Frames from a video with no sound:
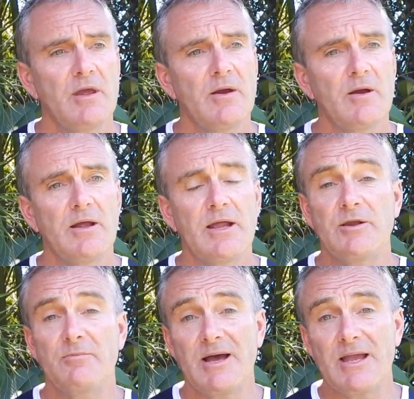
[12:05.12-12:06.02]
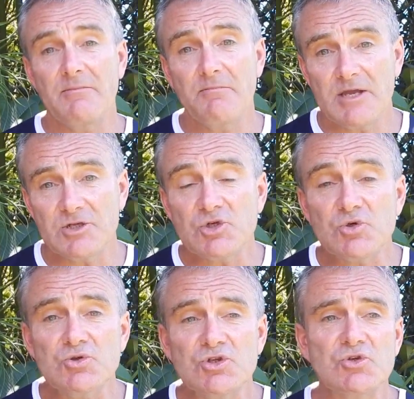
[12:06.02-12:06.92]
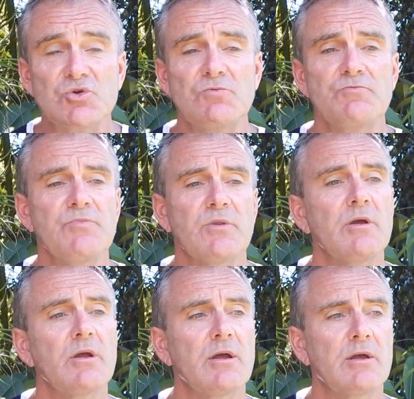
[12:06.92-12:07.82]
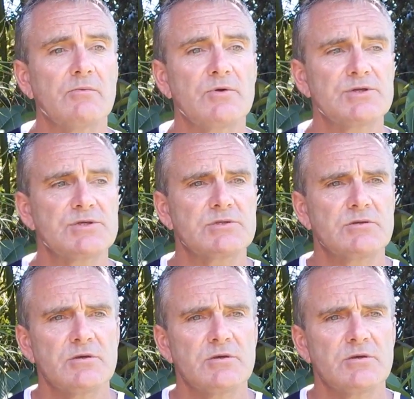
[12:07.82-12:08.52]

And you may choose to, which is